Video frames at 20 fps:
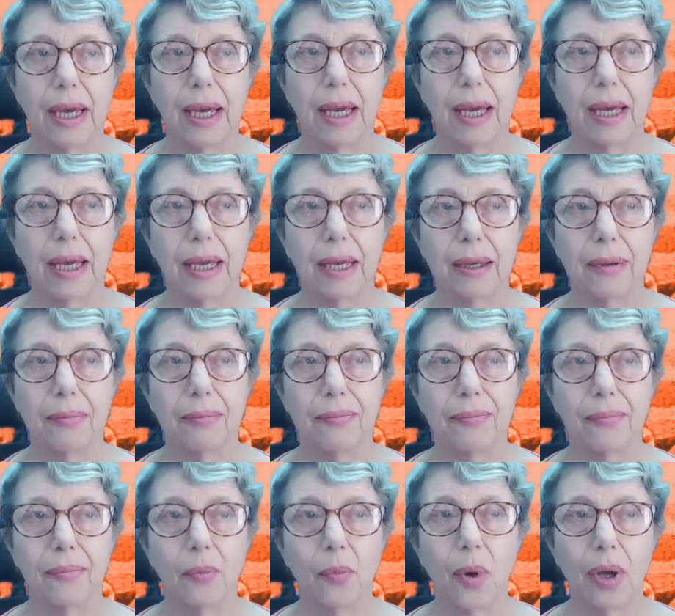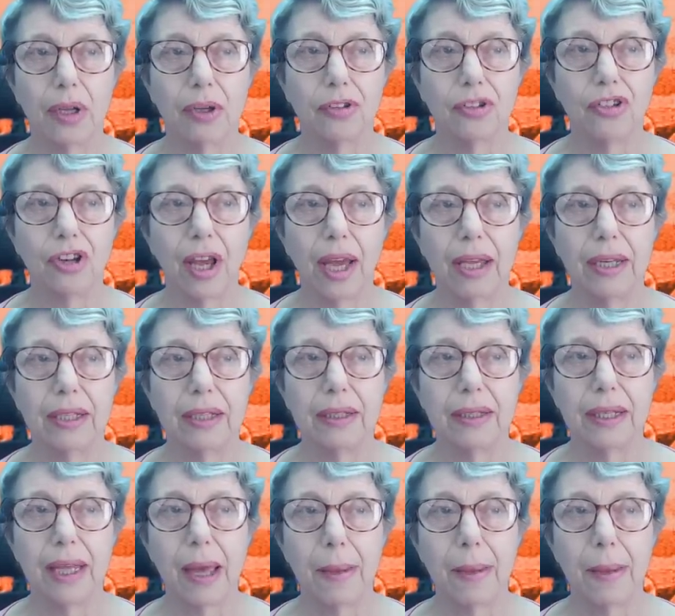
Um, well, China,